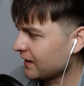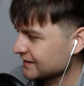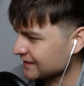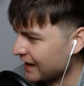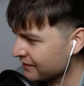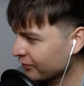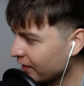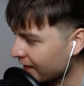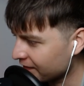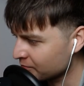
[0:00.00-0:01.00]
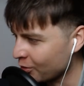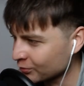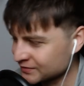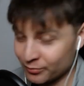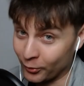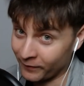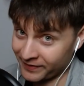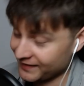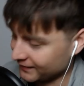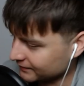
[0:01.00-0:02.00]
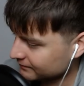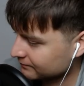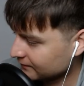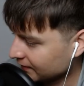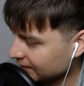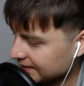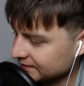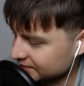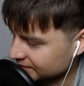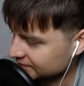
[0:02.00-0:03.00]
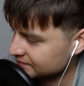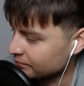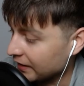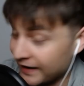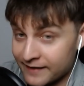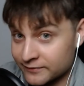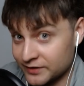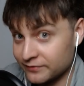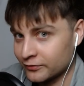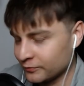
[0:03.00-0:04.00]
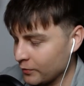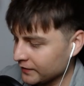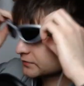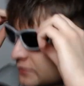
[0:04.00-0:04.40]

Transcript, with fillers: Guys, I forgot the most important thing. Glasses, but I have different one.